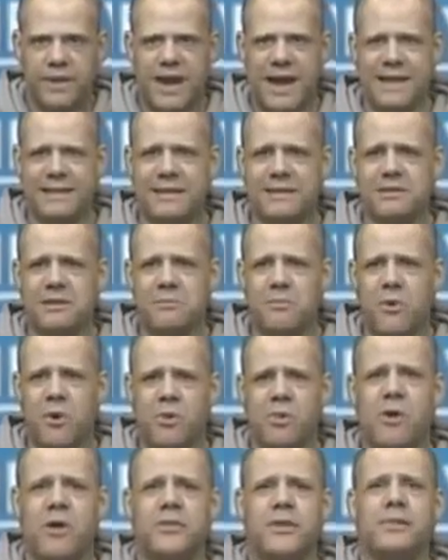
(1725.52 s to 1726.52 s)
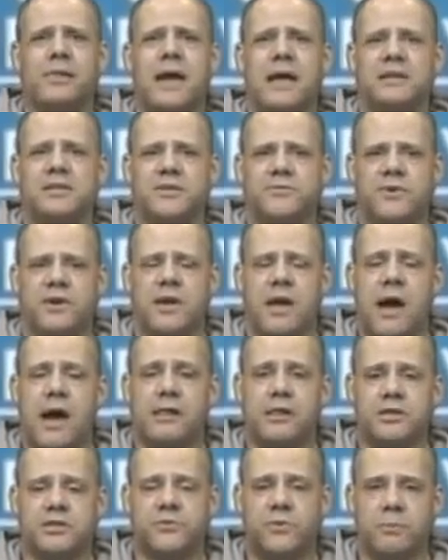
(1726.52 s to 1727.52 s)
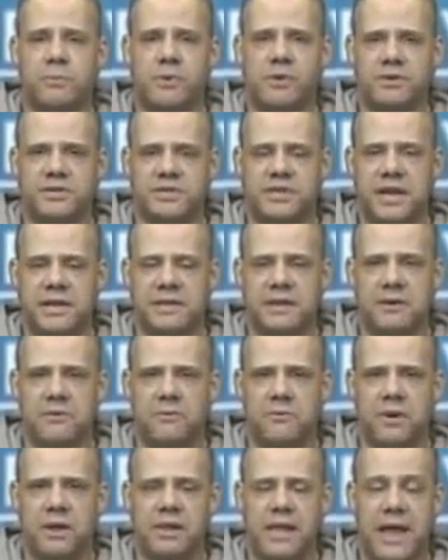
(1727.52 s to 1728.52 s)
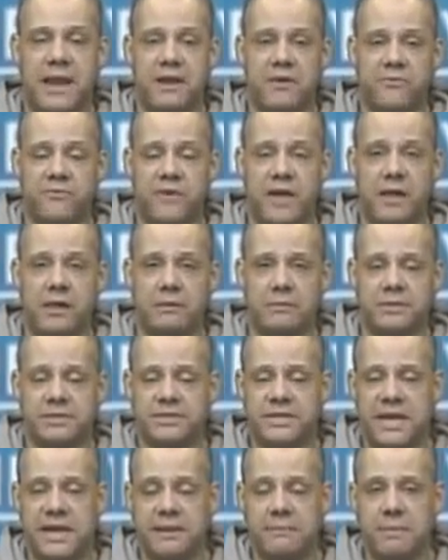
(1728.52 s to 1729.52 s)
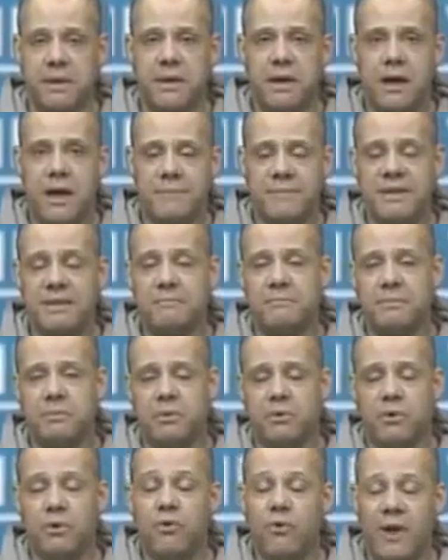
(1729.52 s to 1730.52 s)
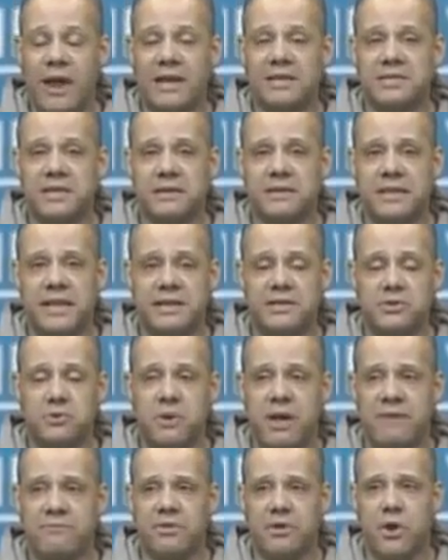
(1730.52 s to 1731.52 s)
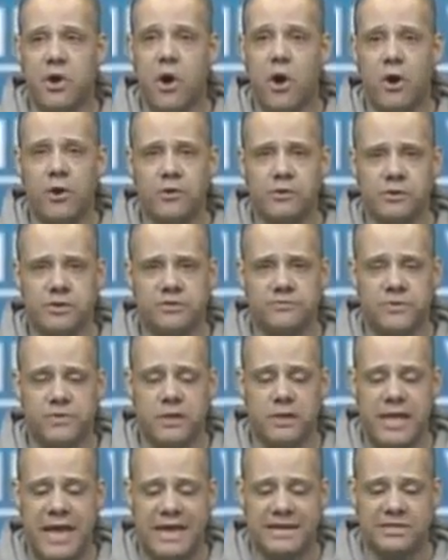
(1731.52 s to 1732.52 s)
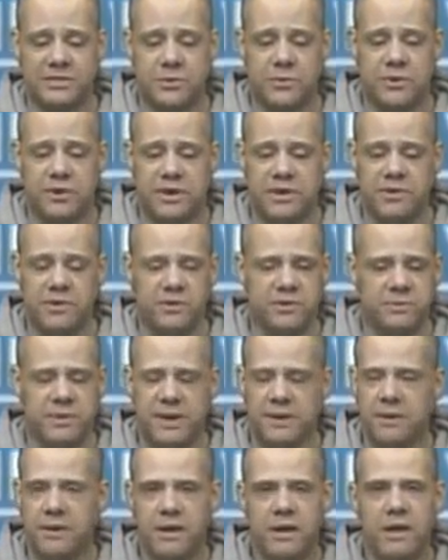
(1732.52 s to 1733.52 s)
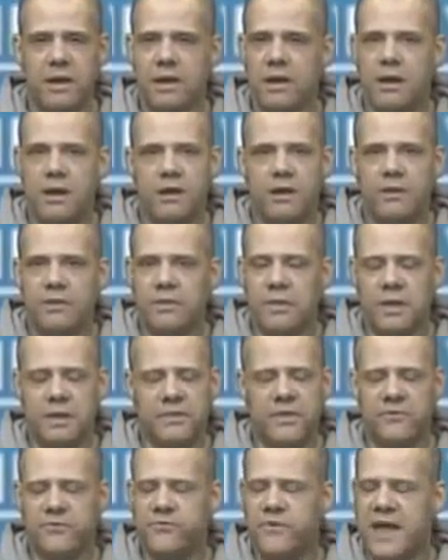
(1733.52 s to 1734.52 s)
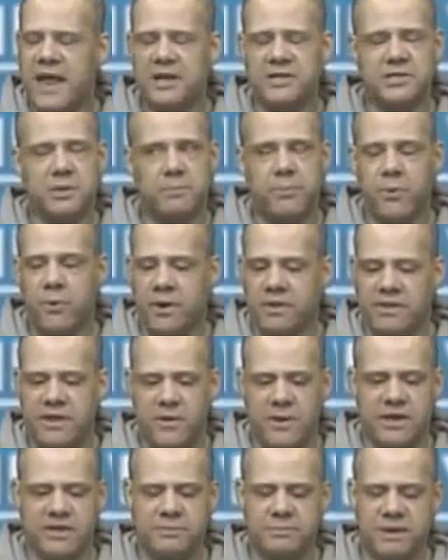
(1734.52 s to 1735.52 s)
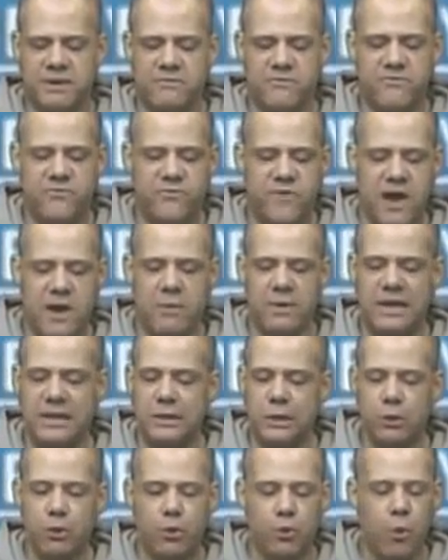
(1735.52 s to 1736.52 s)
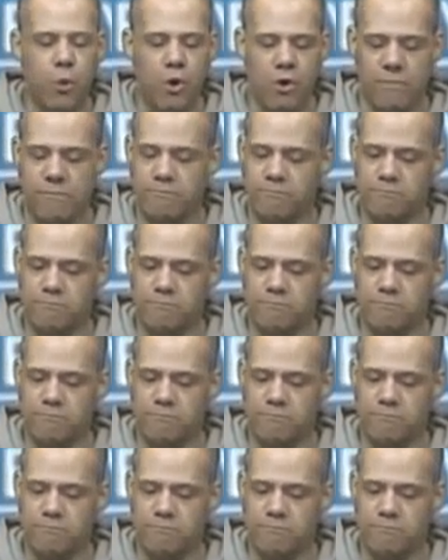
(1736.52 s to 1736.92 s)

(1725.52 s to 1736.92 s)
I think they're more along the lines of a college football state than a real NFL state. I mean, granted, they do have the Cardinals for the last 30 years, but the fan support there has been very lukewarm.